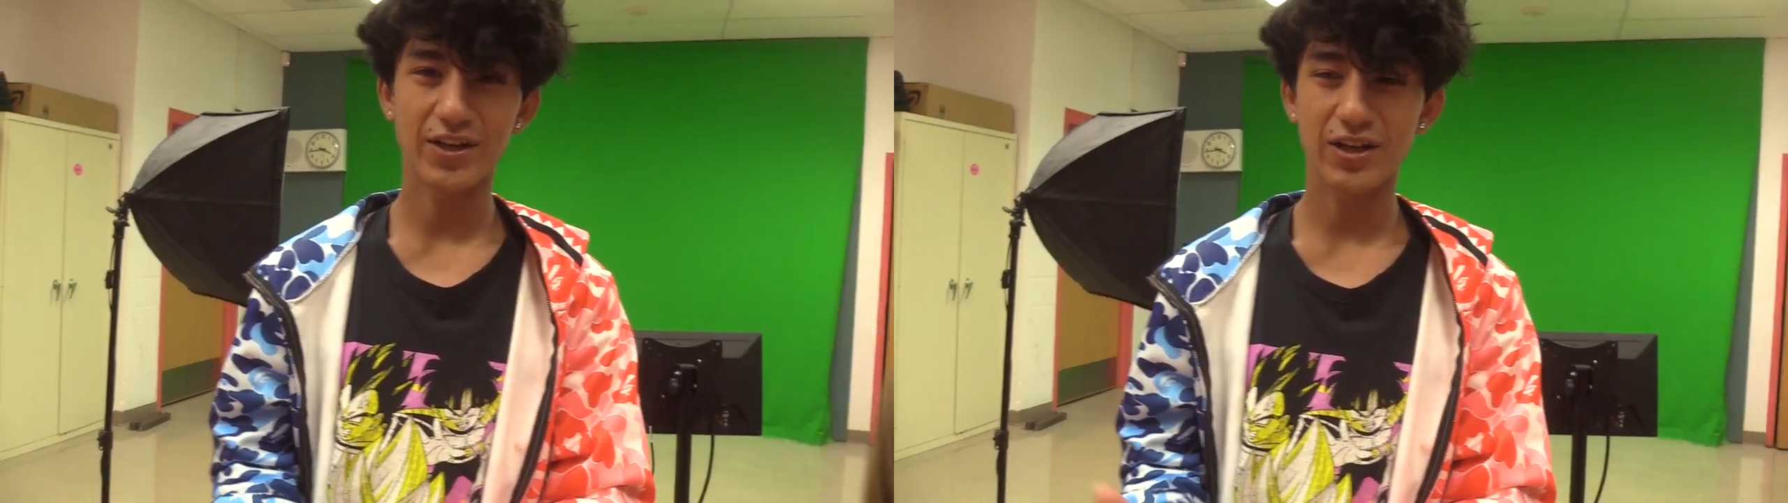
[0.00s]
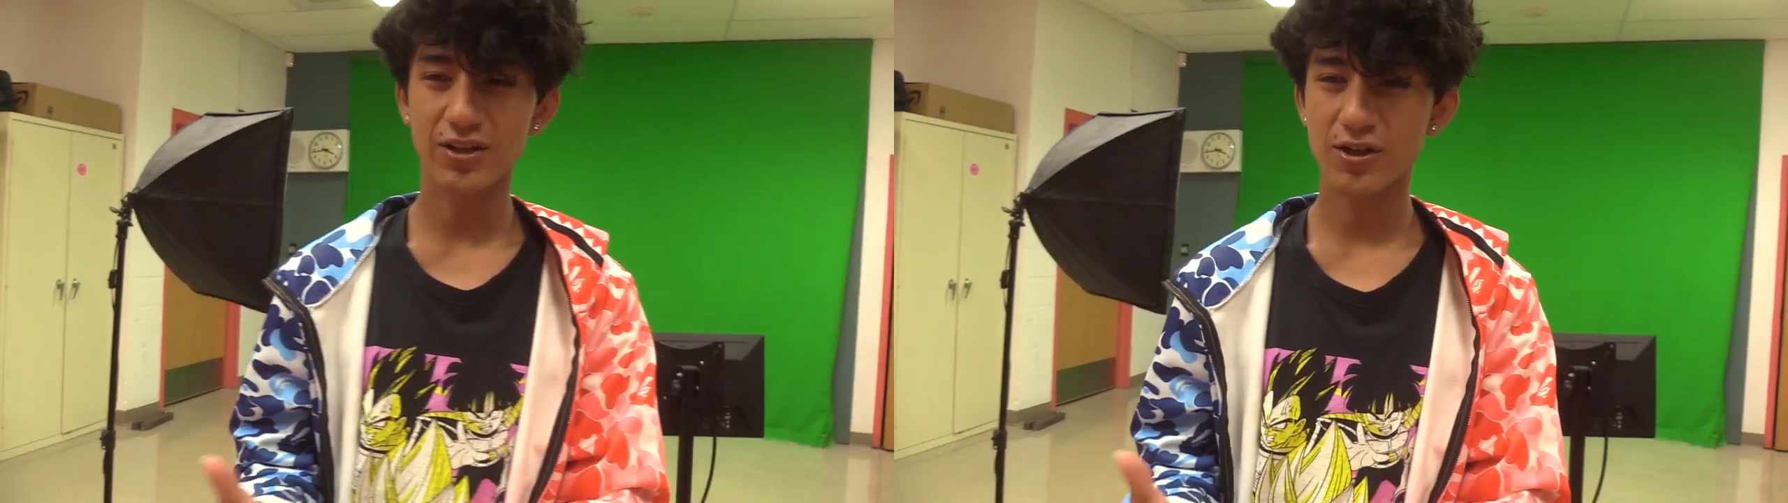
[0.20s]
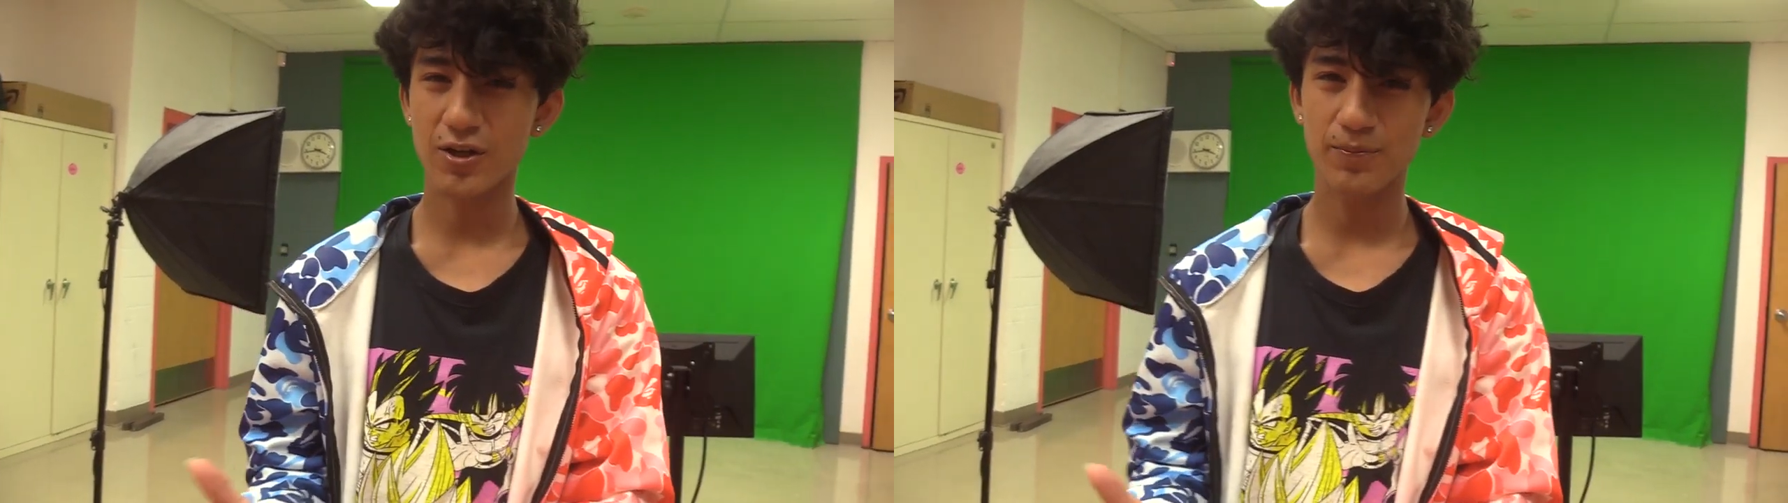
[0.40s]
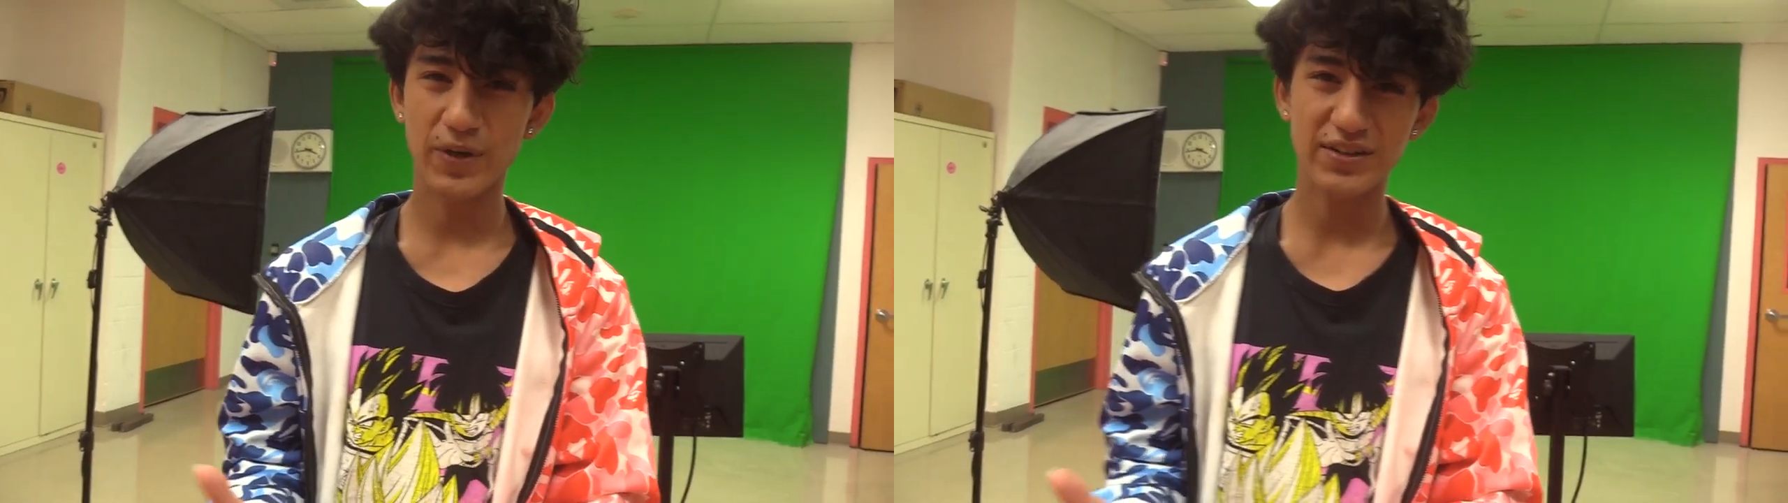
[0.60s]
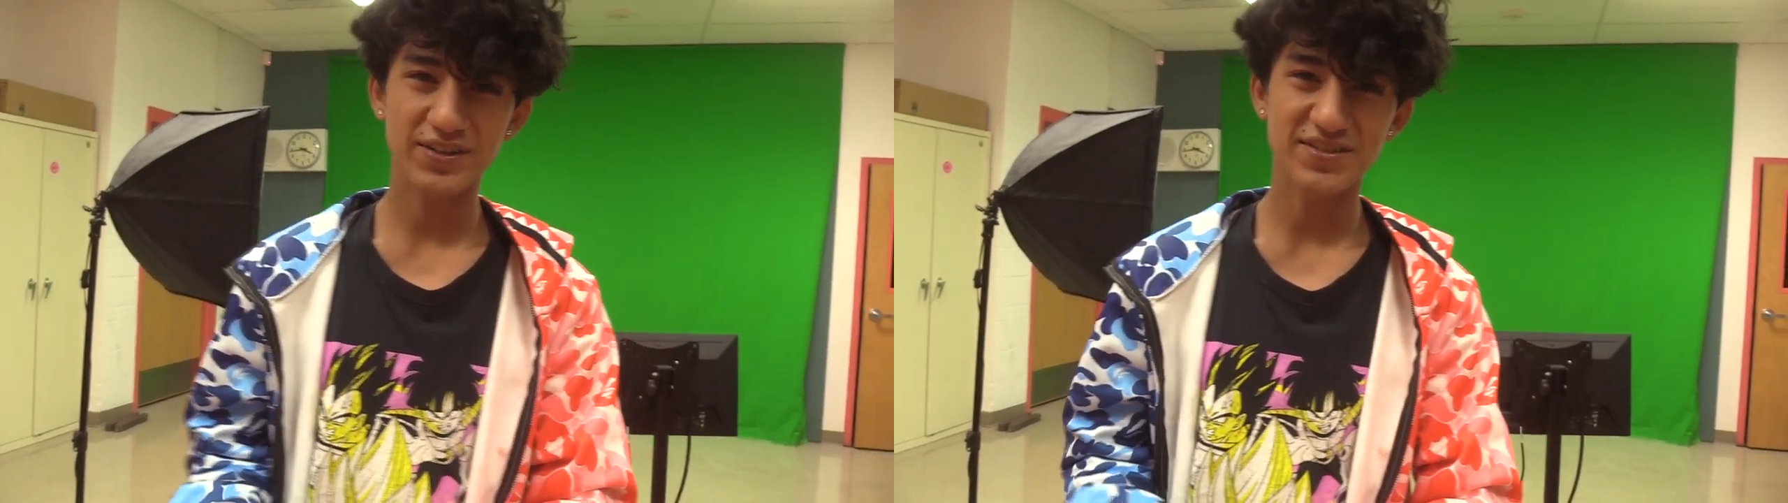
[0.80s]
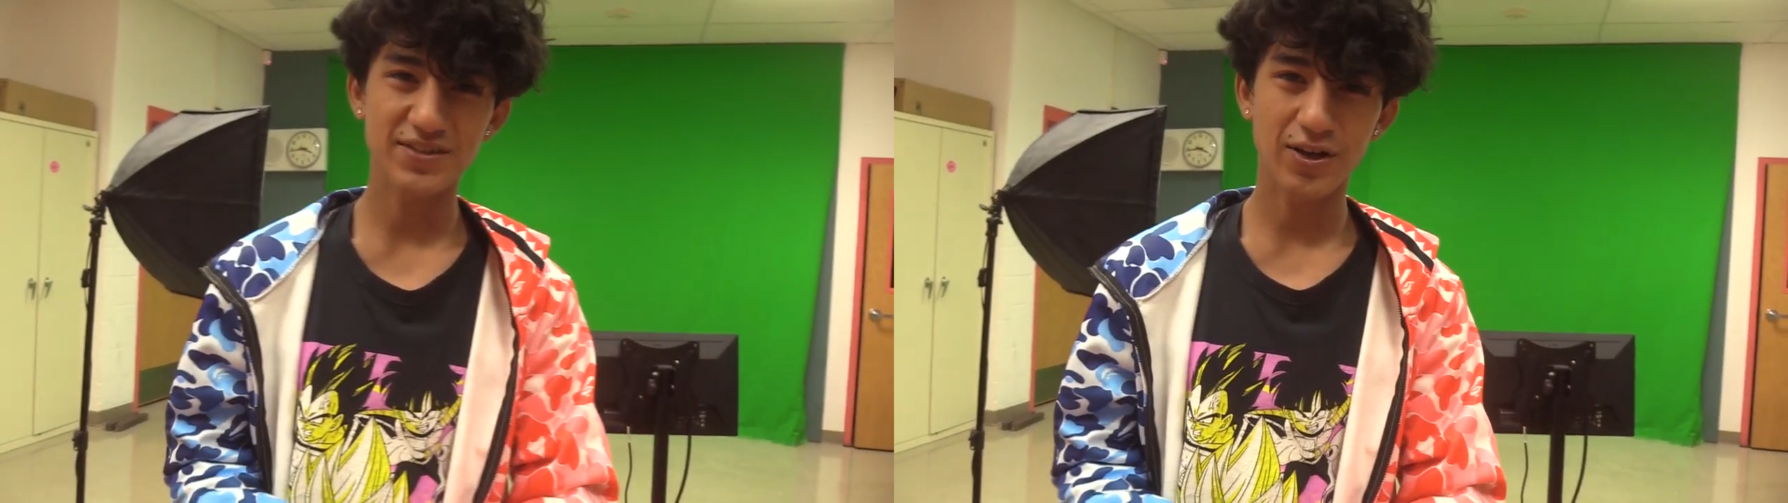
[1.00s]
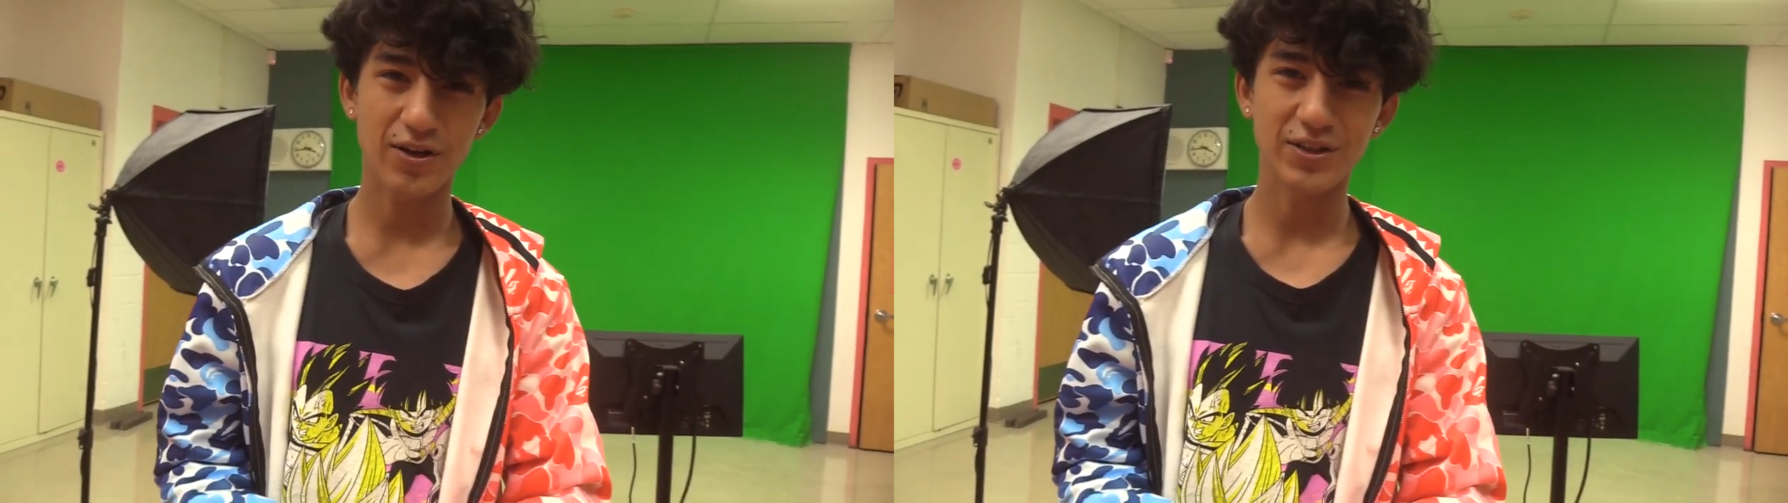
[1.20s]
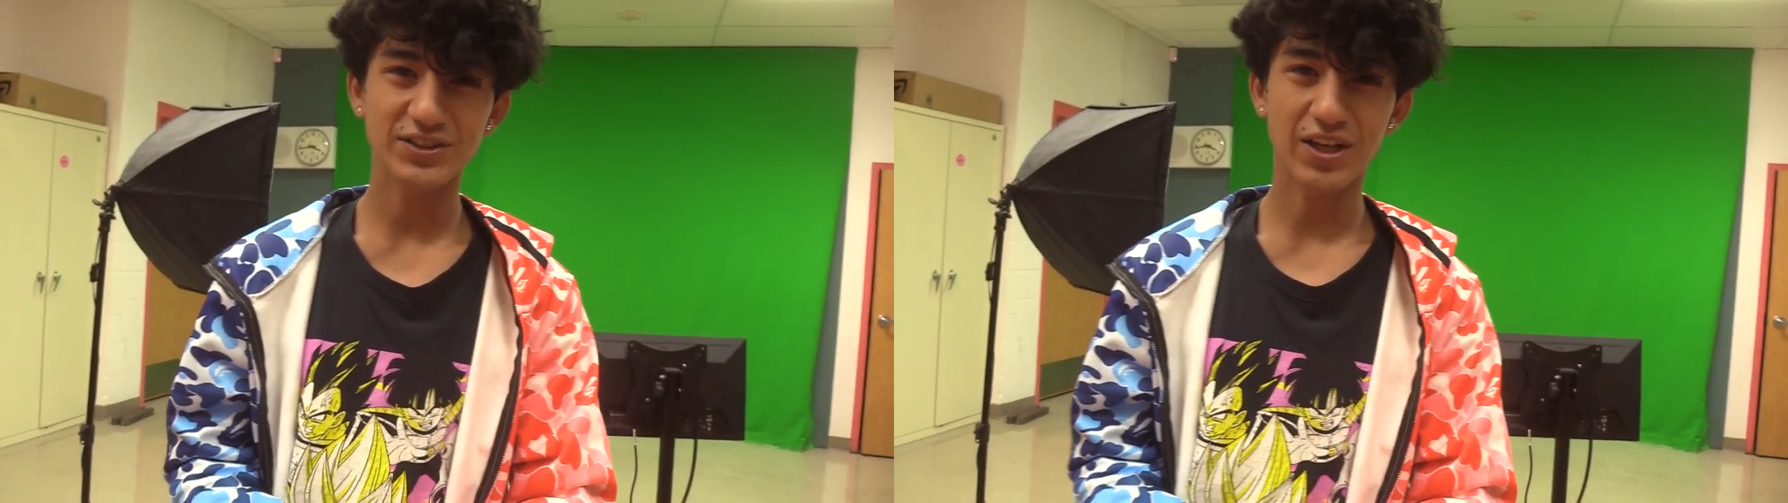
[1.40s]
I look up at the
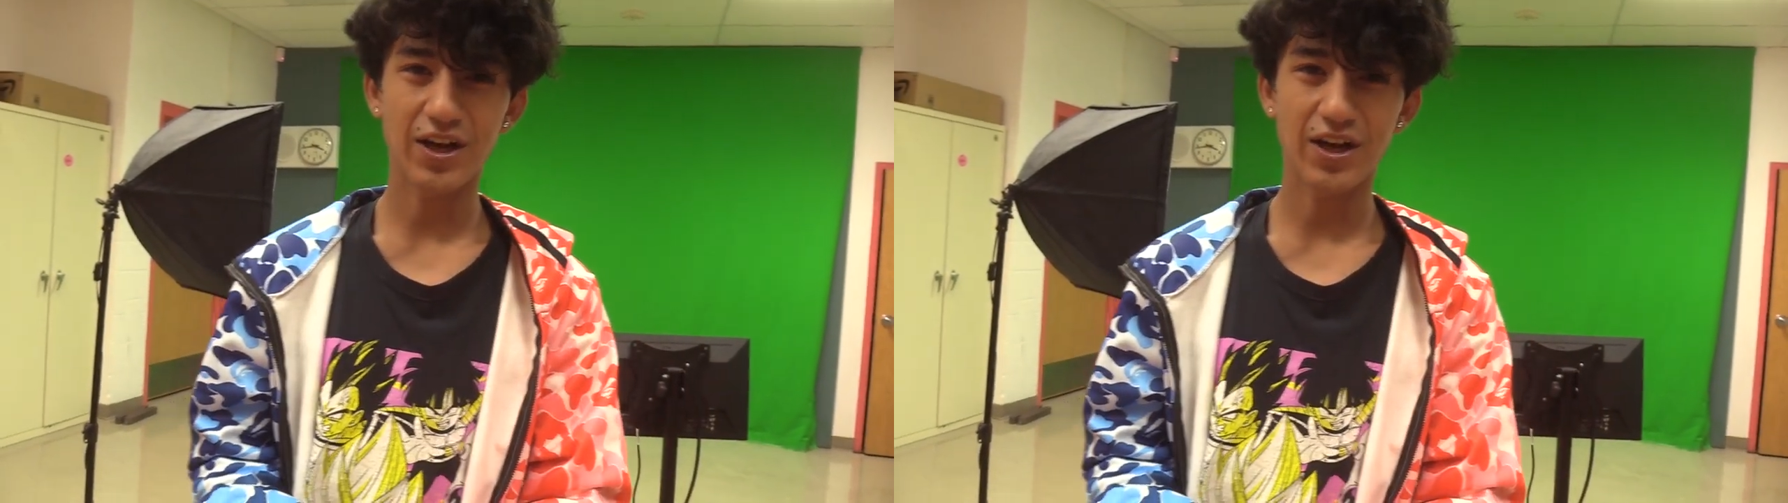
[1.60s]
stars.